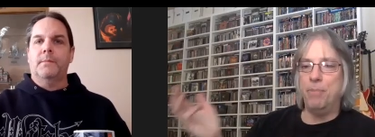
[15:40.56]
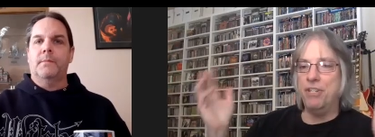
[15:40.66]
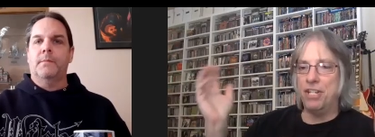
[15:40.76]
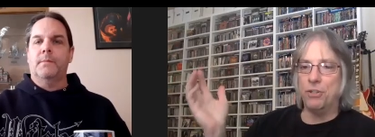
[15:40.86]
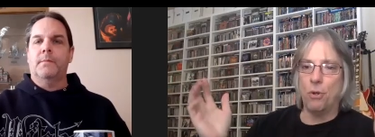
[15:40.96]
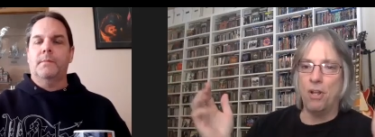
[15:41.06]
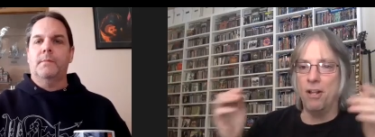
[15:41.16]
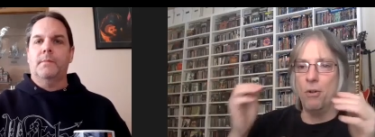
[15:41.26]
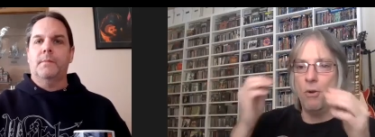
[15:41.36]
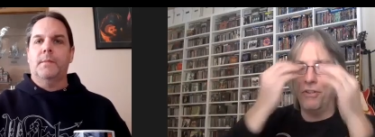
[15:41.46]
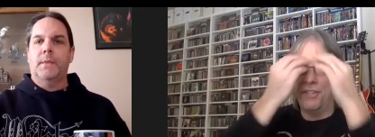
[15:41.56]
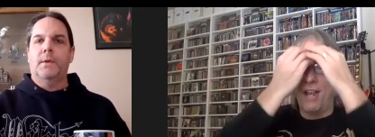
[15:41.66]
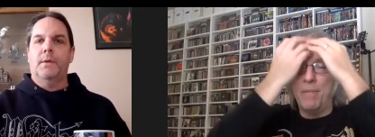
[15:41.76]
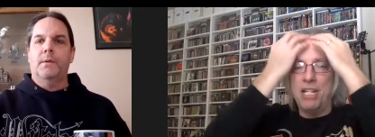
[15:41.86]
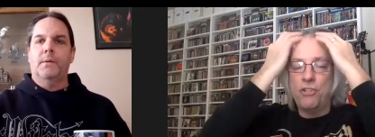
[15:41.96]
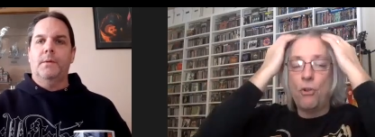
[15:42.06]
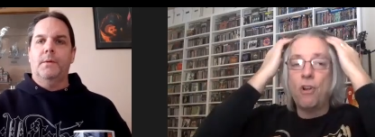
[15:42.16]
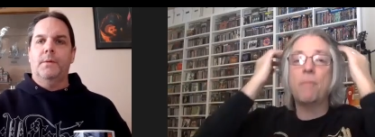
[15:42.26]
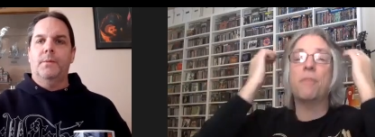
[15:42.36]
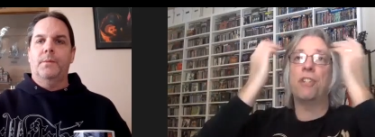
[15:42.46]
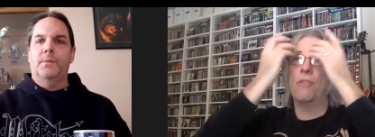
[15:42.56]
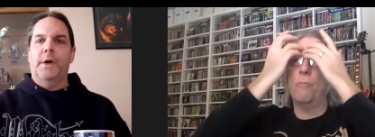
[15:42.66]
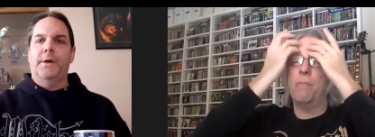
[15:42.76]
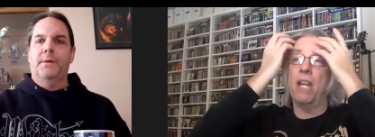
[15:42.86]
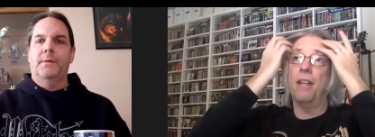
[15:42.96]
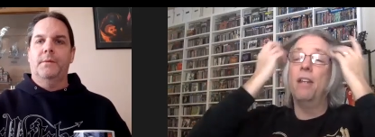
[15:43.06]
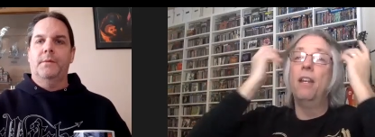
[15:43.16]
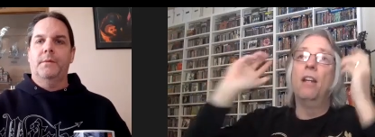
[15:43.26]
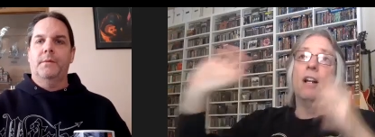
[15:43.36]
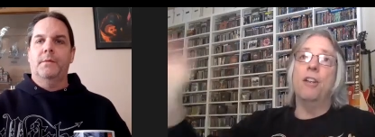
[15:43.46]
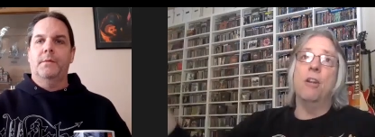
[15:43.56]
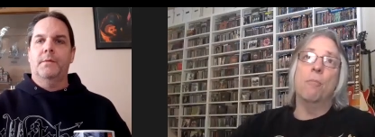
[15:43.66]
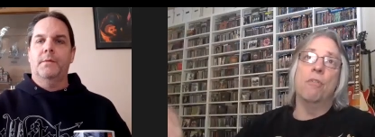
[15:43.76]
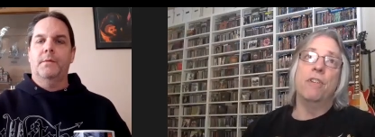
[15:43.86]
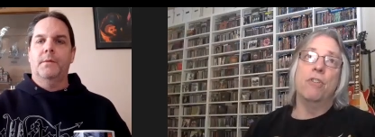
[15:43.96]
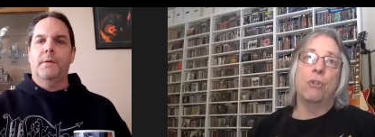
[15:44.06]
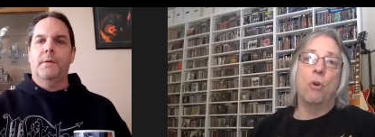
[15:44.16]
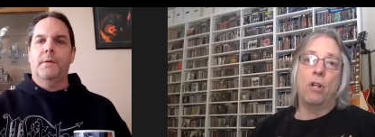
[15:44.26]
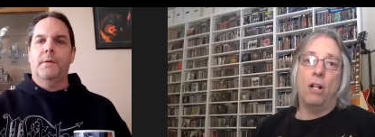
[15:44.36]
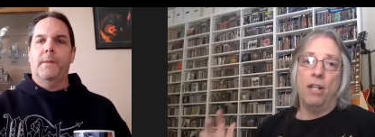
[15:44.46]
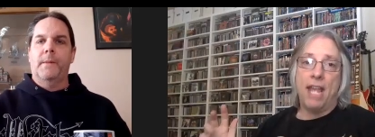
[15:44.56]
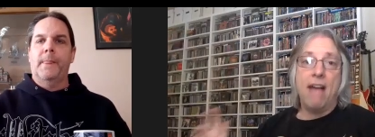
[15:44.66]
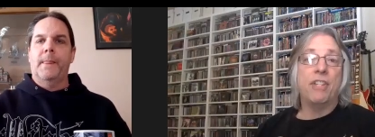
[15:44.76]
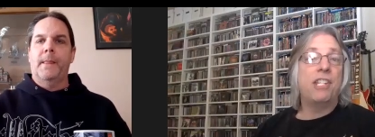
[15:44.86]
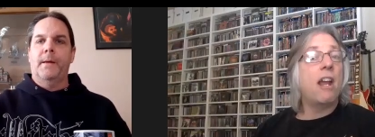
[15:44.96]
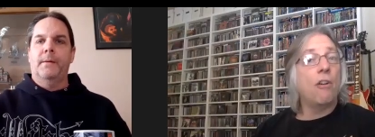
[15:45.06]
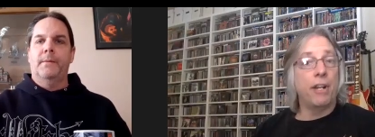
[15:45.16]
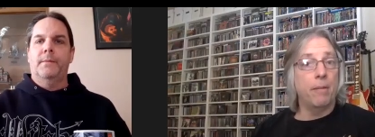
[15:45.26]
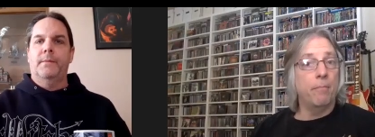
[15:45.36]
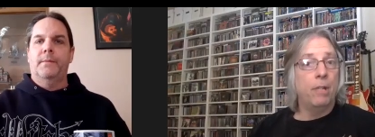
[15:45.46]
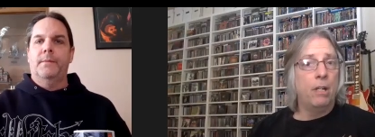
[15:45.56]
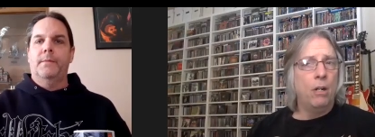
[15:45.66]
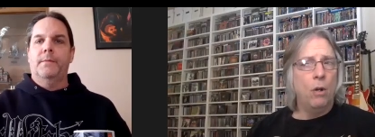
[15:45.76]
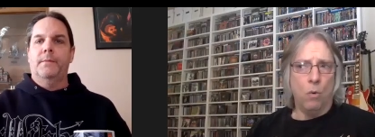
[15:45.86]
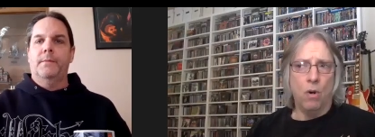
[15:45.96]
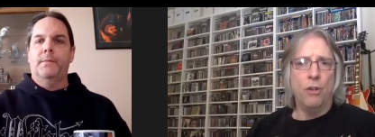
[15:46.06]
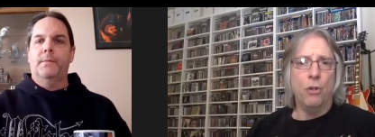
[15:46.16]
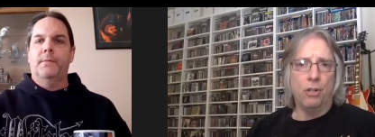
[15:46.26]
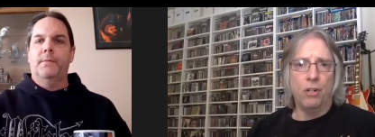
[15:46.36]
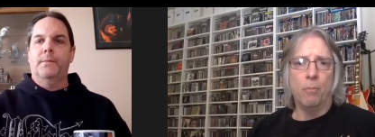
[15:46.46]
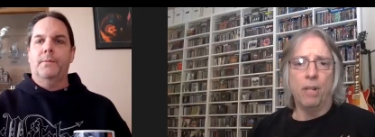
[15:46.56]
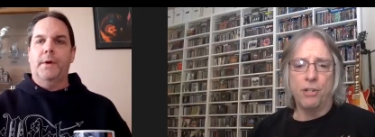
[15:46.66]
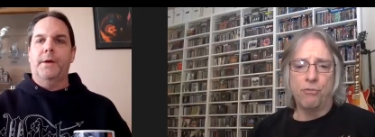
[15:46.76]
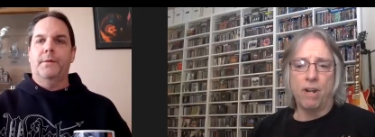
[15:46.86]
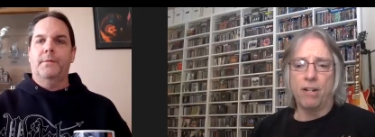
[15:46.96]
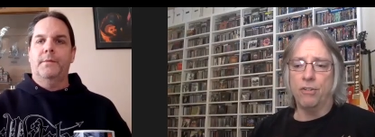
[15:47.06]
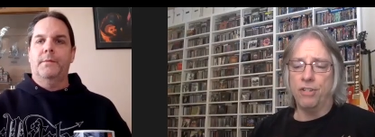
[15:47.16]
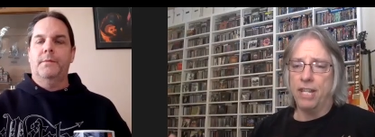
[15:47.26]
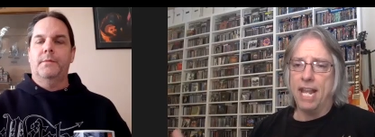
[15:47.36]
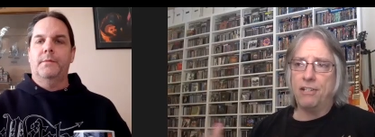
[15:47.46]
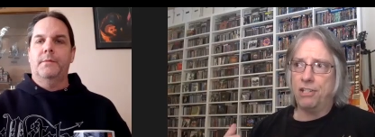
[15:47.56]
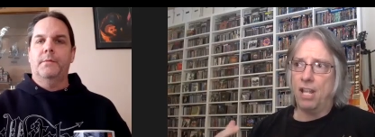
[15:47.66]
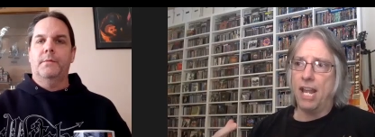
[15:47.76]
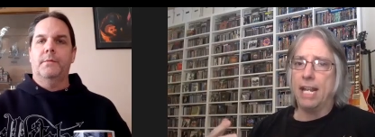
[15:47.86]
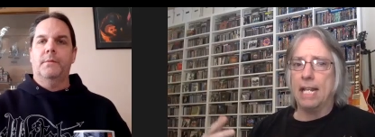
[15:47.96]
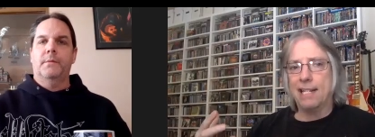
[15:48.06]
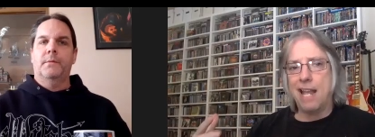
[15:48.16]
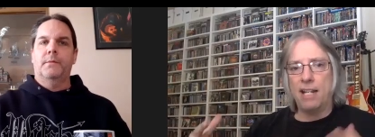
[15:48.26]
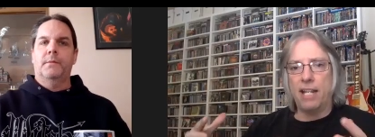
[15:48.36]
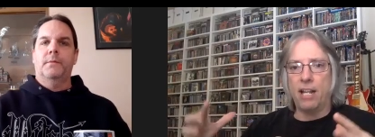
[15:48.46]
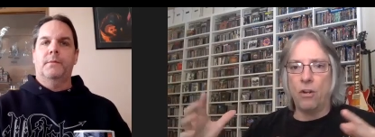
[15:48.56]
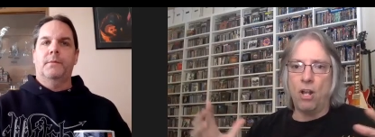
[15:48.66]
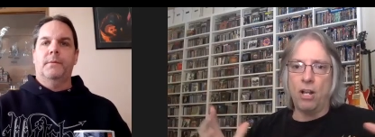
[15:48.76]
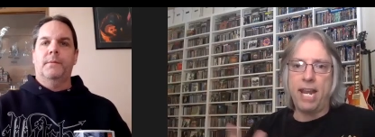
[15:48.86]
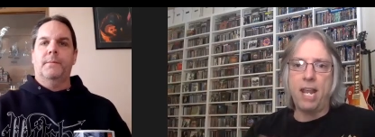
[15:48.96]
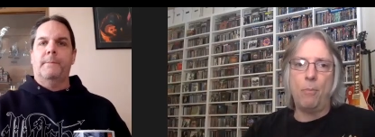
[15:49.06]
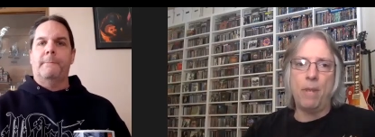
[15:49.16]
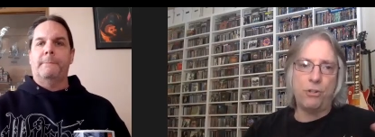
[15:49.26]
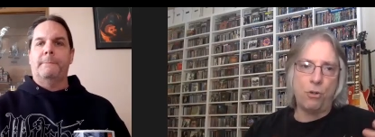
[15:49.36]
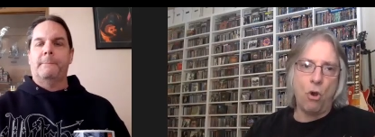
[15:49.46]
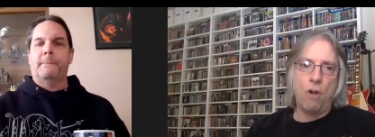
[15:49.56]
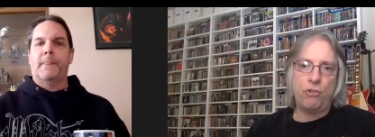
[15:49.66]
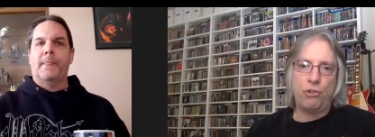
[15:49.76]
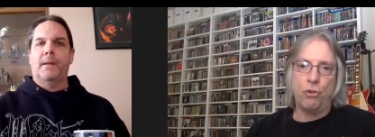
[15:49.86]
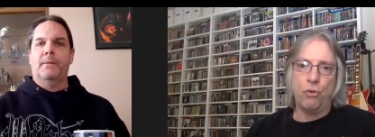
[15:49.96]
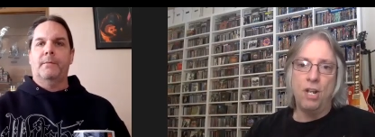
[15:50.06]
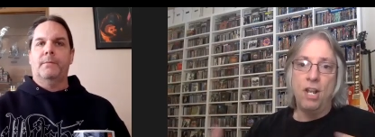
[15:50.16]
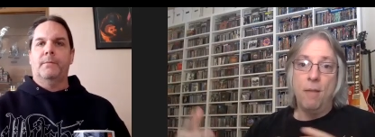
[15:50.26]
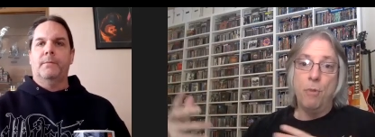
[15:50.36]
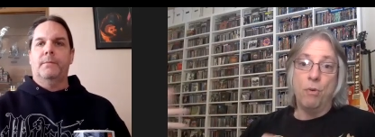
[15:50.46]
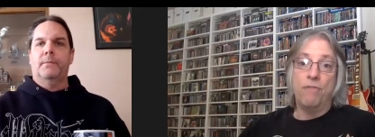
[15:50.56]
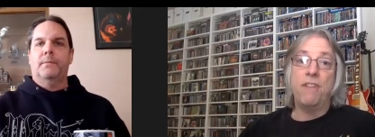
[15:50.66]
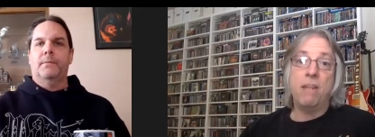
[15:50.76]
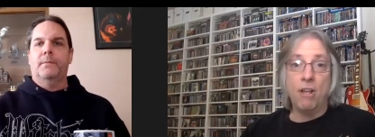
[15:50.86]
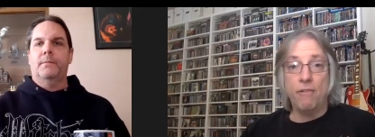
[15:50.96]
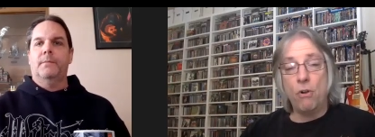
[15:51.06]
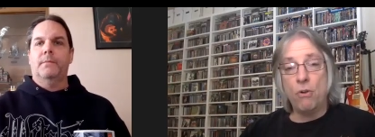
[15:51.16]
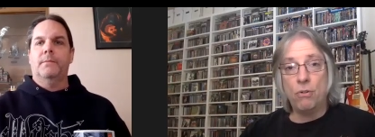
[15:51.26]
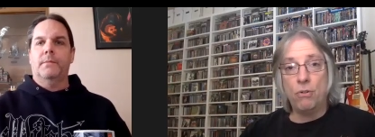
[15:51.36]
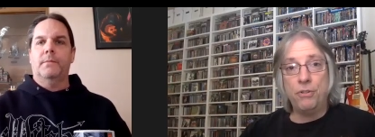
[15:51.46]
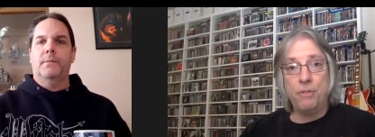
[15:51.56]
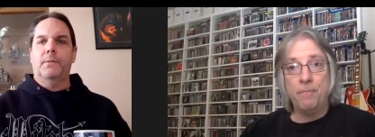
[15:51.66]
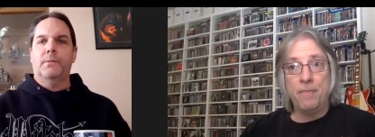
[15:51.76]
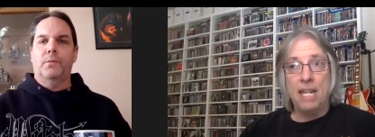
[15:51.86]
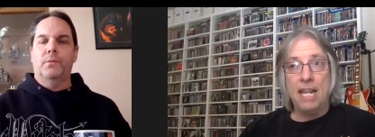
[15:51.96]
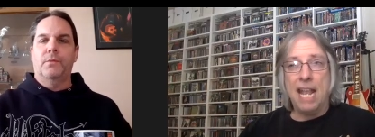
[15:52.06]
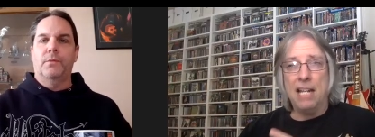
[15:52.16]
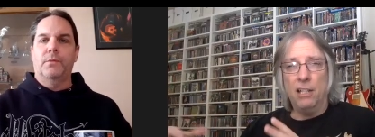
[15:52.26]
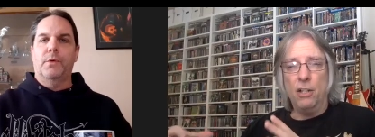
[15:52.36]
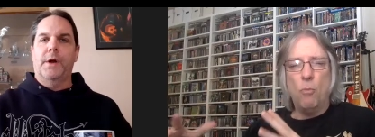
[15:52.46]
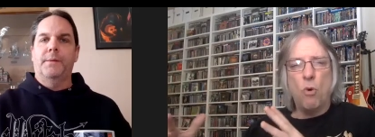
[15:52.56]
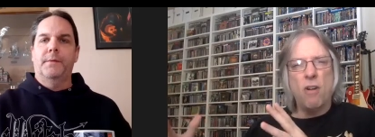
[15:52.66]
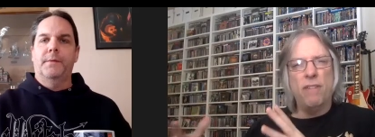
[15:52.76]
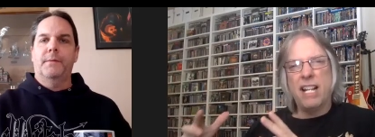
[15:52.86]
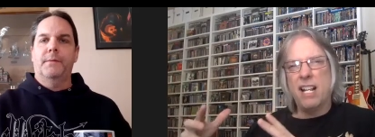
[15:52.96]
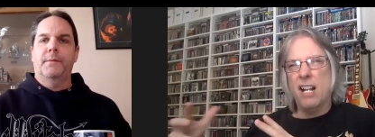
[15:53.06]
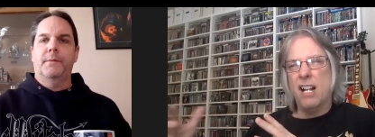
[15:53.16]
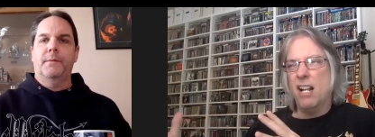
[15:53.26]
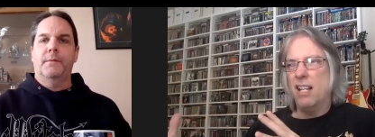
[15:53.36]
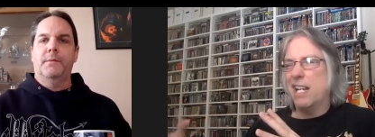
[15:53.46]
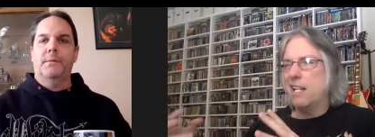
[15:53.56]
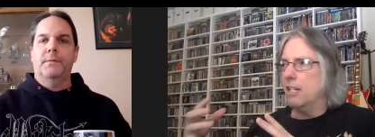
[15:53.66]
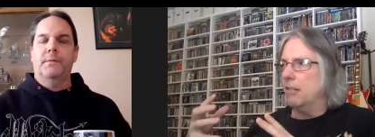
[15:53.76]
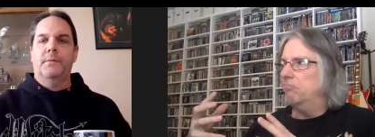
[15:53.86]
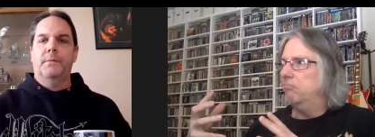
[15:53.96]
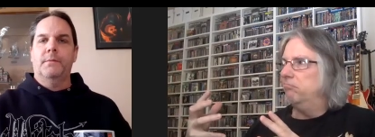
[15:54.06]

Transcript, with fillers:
Speaker 1: busy as all hell all the time, but he started up this right. other band a number of years ago called Avatarium, who were on Nuclear Blast right. Records. And that's like, it's kind of like an, a Candlemass offshoot, but with female vocals and a little right. more of like a, like a